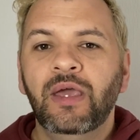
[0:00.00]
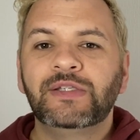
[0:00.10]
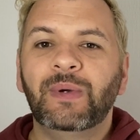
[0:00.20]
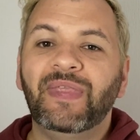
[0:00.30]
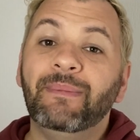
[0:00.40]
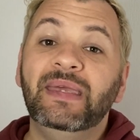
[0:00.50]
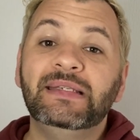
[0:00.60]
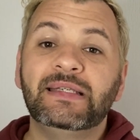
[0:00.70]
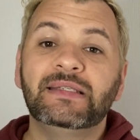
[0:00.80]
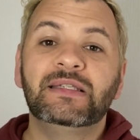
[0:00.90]
So what that
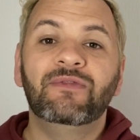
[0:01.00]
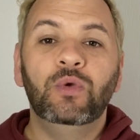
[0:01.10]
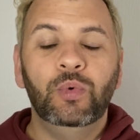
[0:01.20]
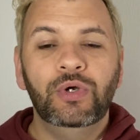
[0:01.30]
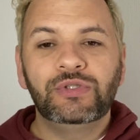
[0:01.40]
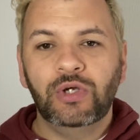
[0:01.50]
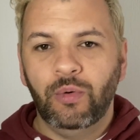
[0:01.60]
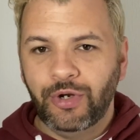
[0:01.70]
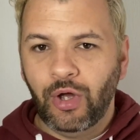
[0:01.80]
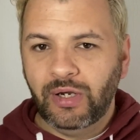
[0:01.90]
means is if you were to
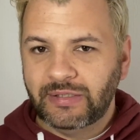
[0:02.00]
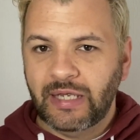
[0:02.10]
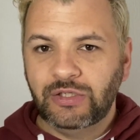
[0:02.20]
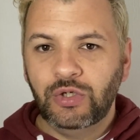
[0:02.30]
go on holiday